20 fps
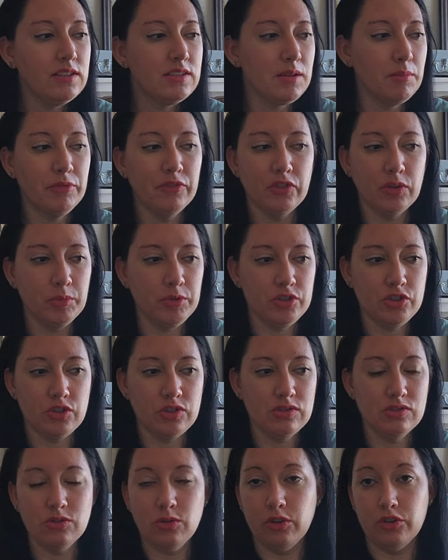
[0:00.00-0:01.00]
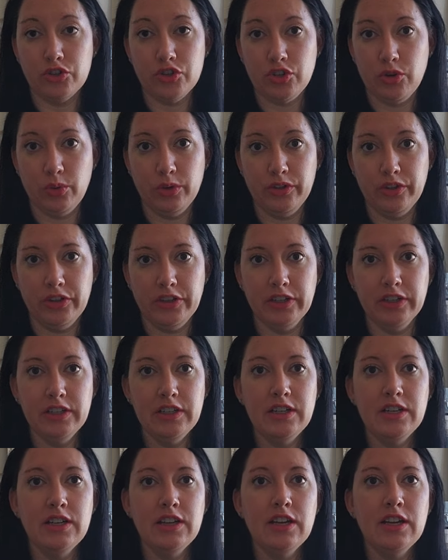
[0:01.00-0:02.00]
Some of them are, are shorter,
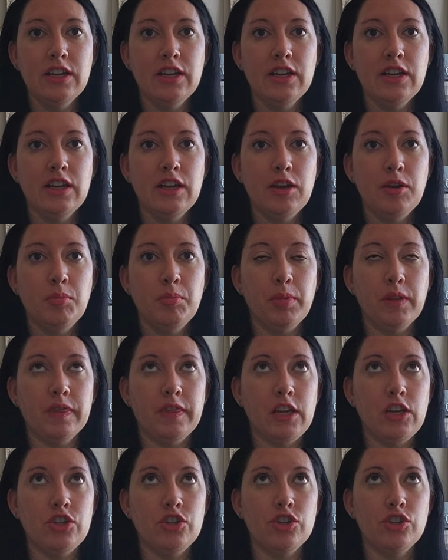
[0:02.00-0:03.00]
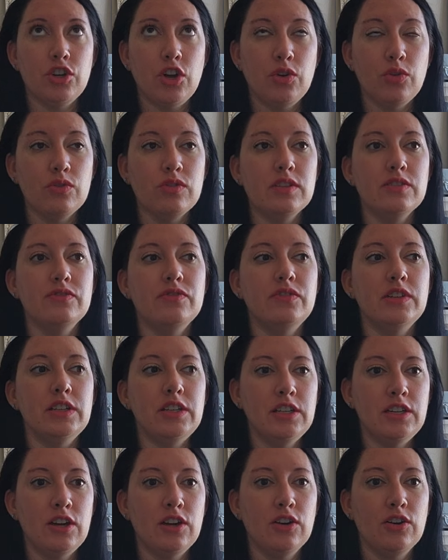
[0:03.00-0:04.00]
but they showed the
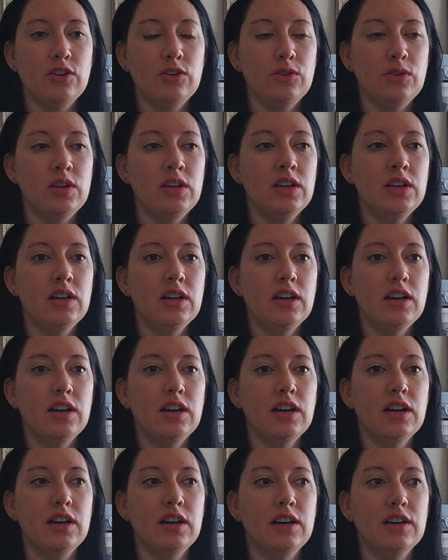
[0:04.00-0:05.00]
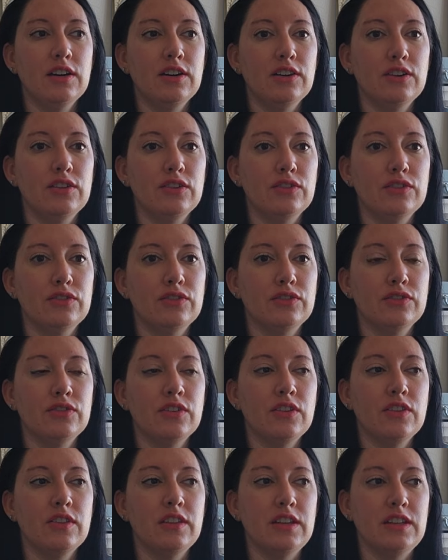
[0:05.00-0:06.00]
video of
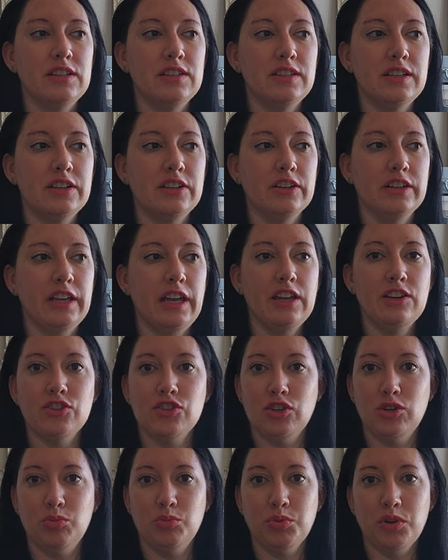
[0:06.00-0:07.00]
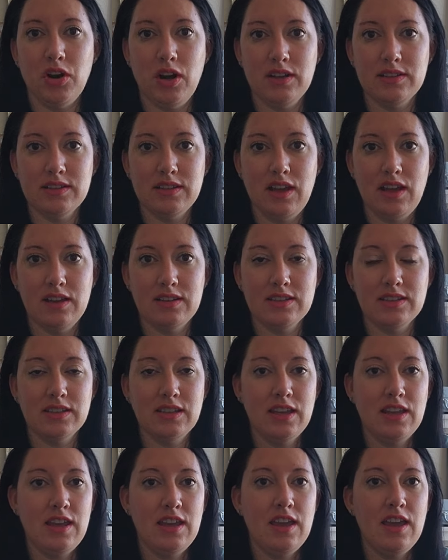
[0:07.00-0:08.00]
the interrogation process
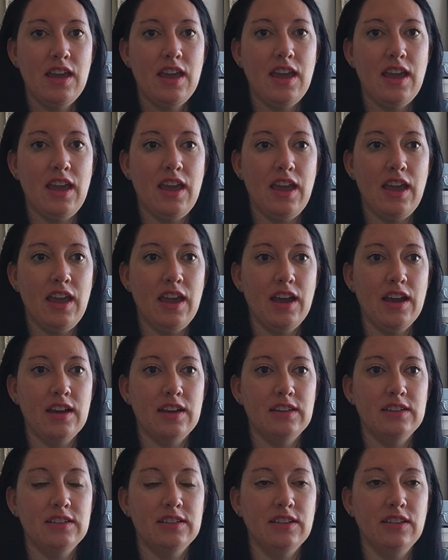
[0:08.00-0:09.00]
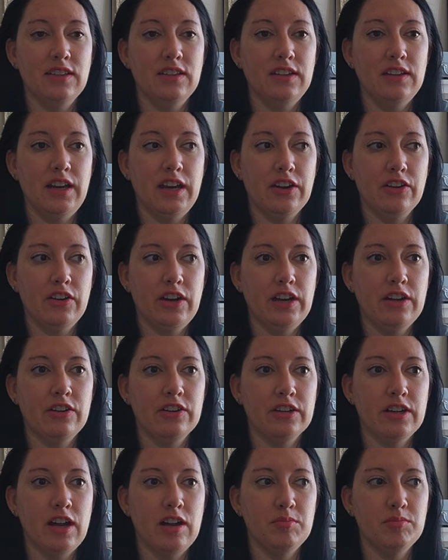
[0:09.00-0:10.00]
and the
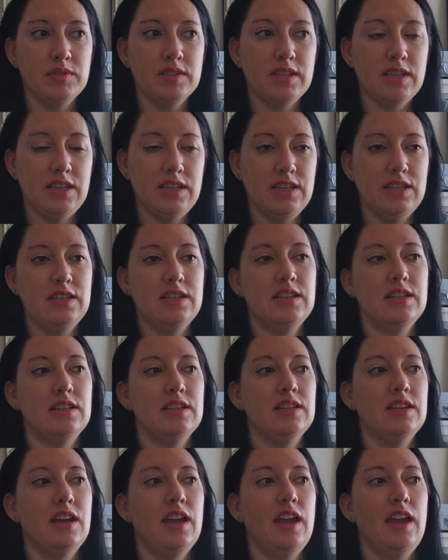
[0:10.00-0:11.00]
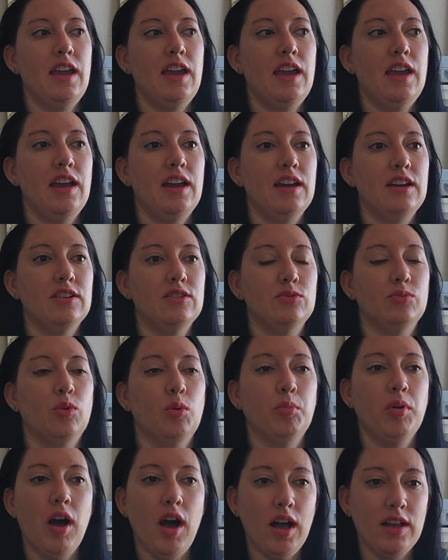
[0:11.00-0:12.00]
narrator comes in and
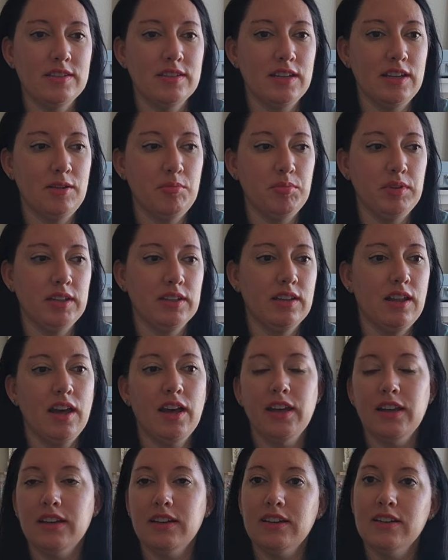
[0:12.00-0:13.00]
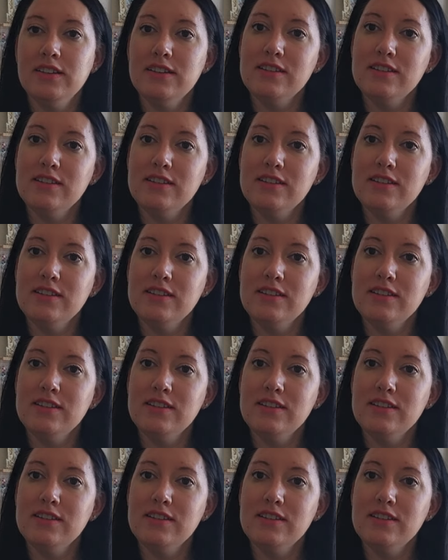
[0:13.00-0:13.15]
will pause it and be like,